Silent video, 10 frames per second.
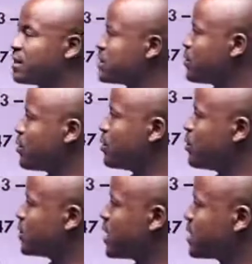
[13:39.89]
from
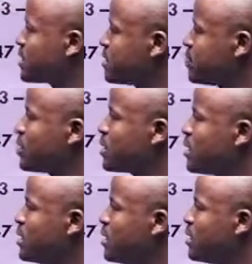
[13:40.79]
your textbook
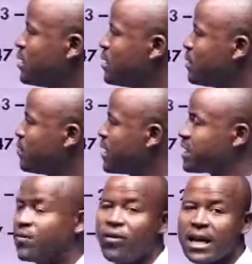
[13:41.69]
by
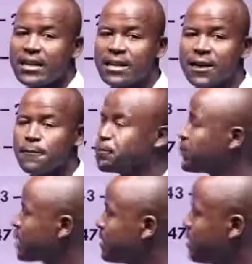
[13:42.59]
revising
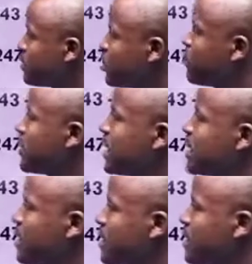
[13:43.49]
the
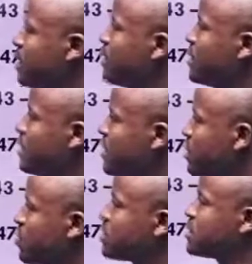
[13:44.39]
topic, the
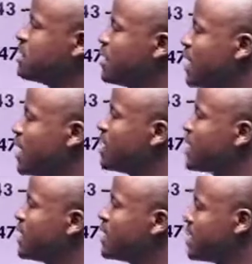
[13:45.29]
notes, and
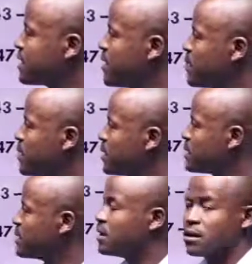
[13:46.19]
again the
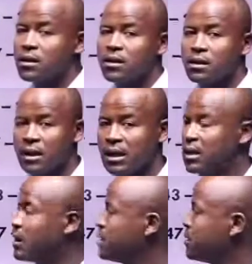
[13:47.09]
examples
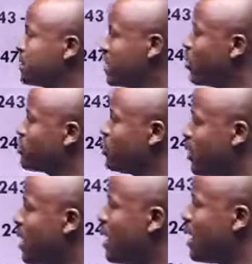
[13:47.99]
then on
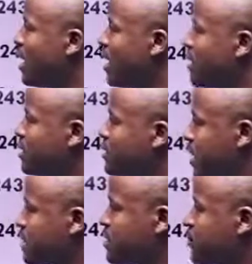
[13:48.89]
your
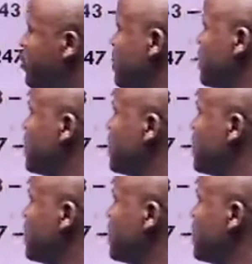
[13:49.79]
textbook